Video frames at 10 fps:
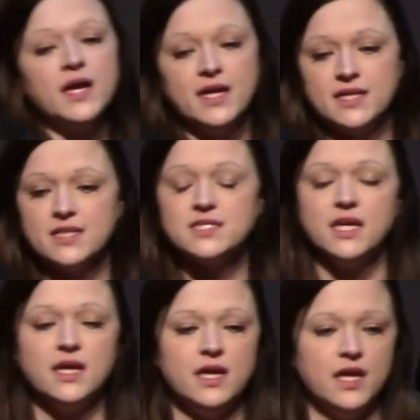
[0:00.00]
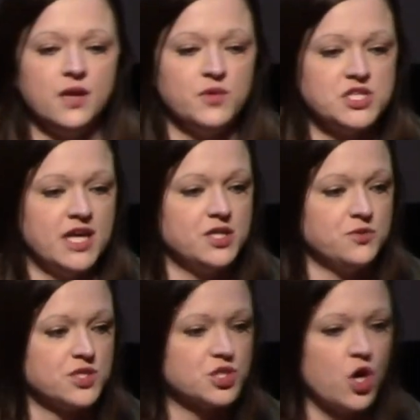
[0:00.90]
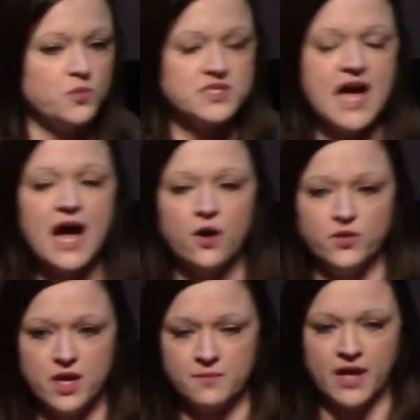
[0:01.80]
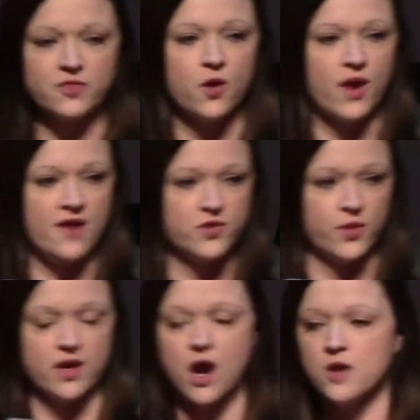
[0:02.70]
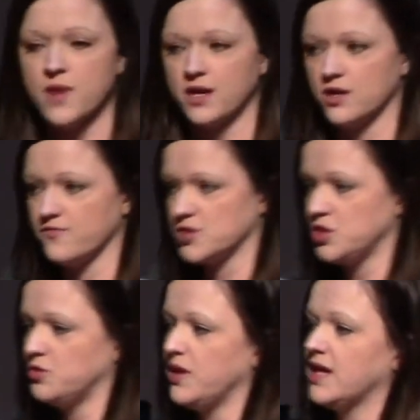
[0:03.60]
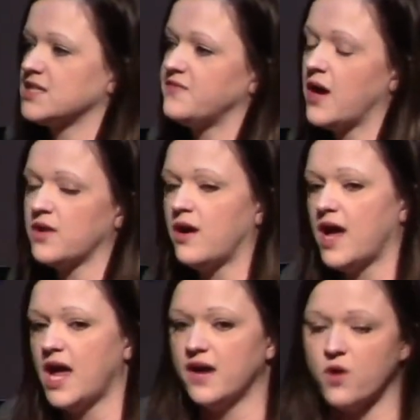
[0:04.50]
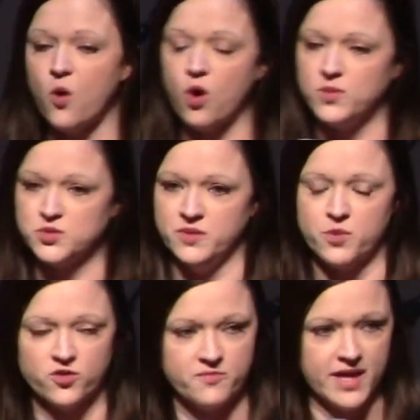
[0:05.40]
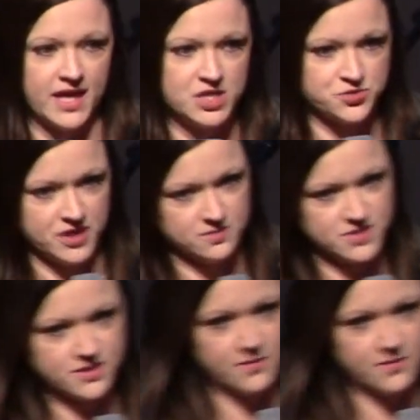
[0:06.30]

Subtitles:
he did a TEE, which he had to do a scope down my throat after wearing a heart monitor for 2 weeks. Found out I have a hole between both of my atriums